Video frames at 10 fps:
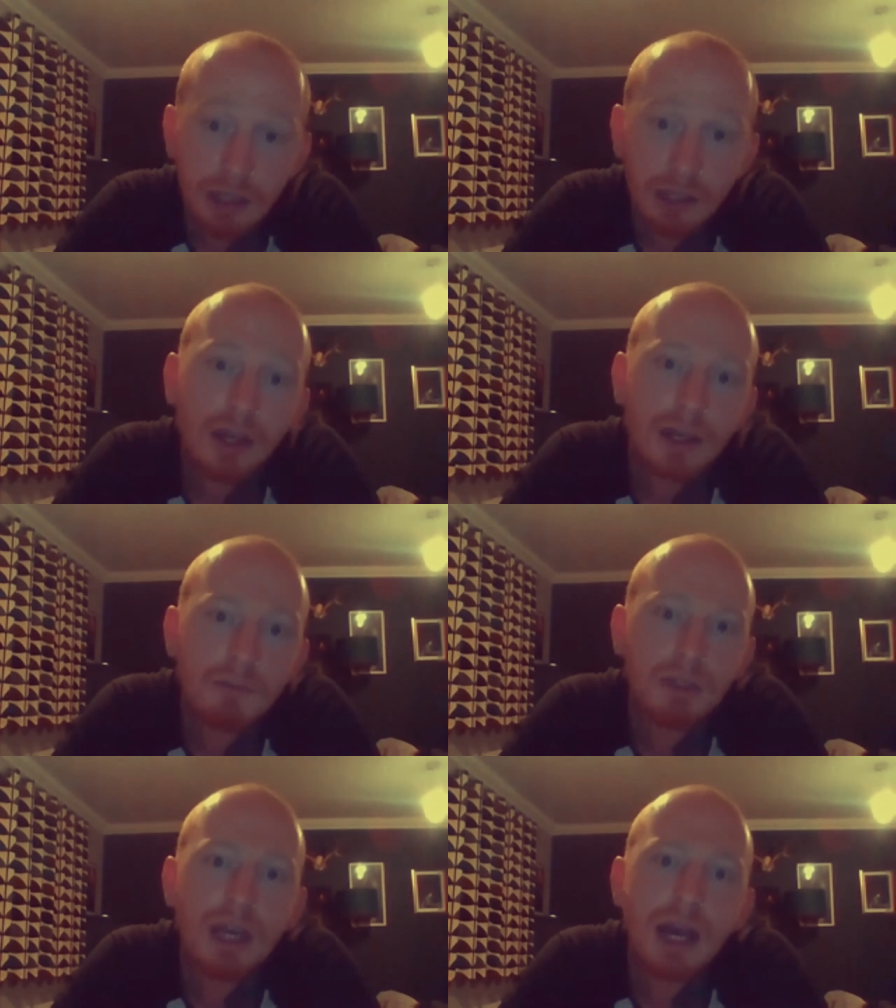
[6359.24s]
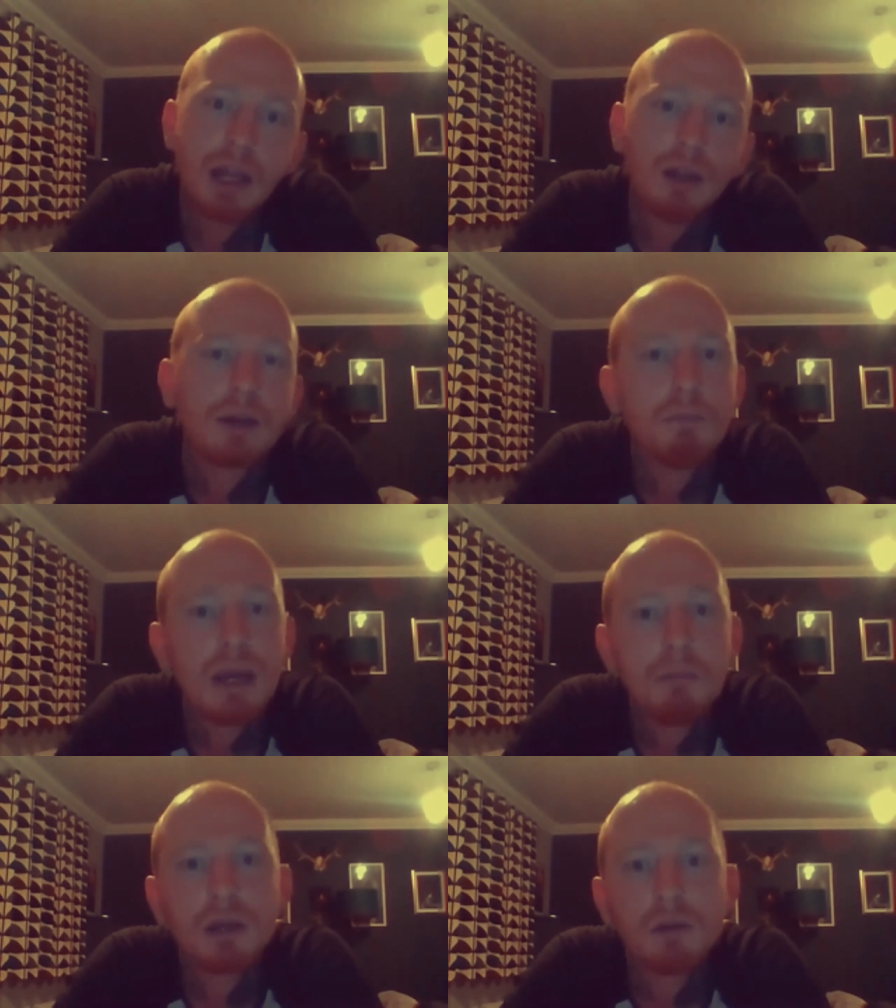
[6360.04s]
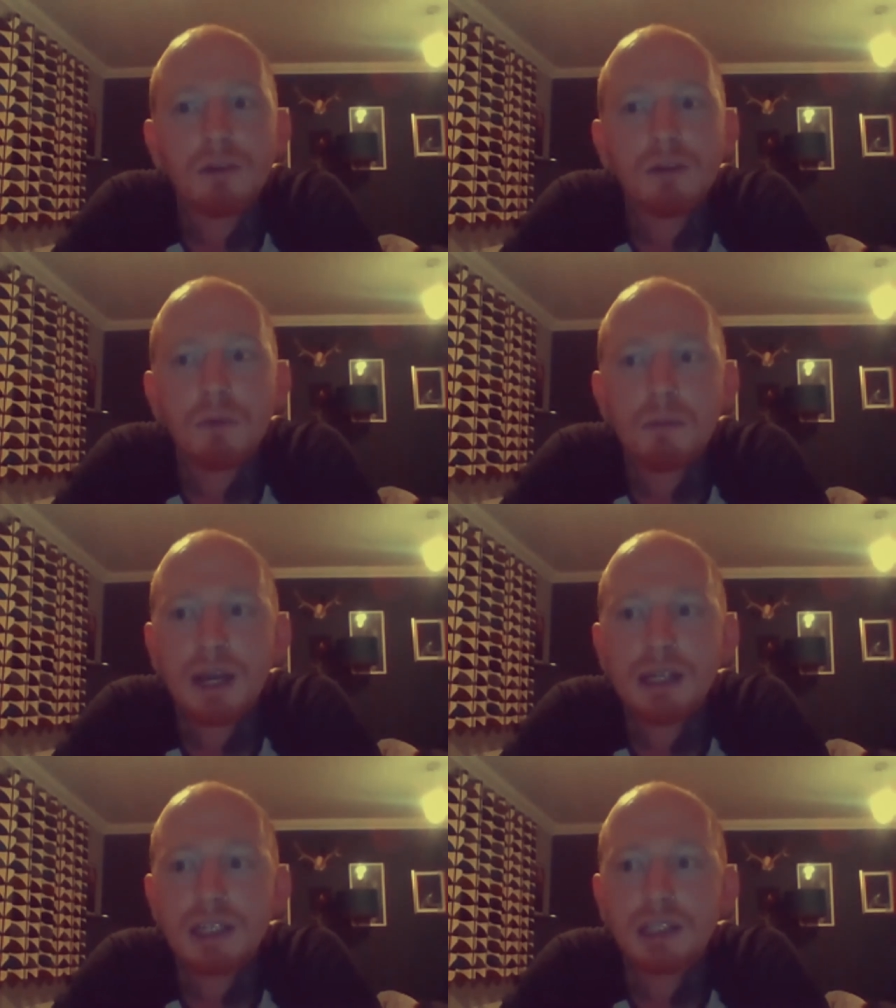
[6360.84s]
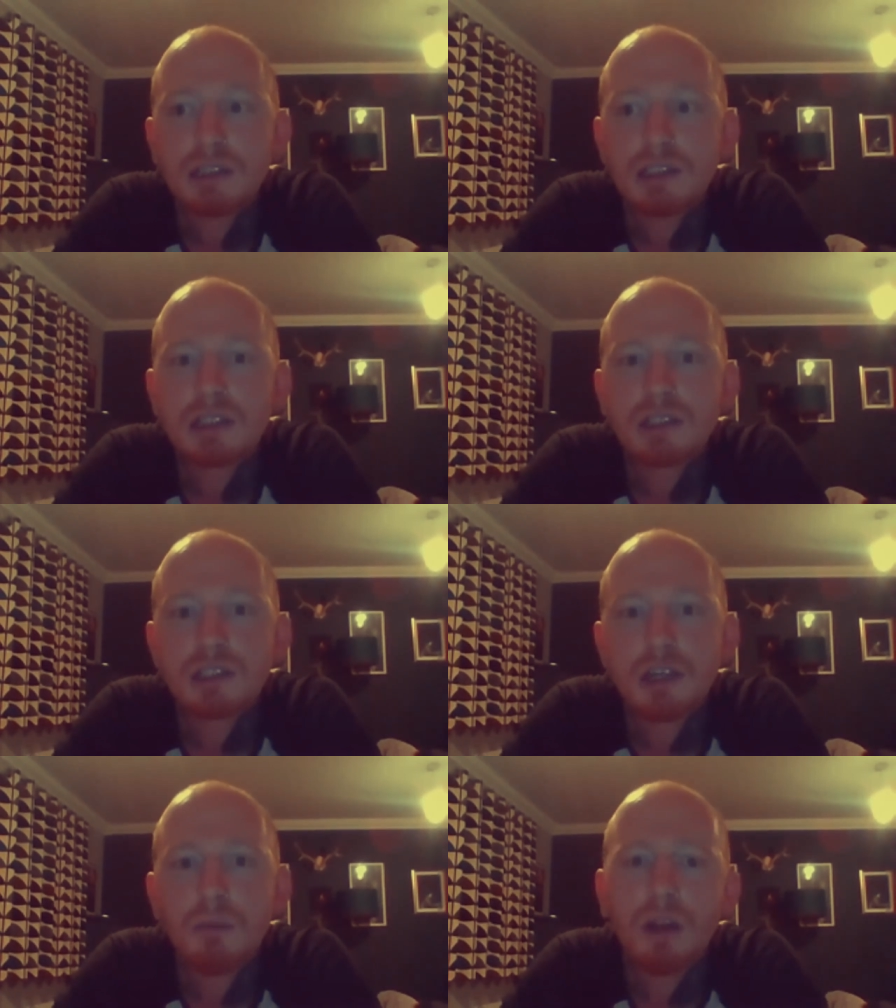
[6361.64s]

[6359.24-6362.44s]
like, yeah, like maybe I don't love my paintings so much.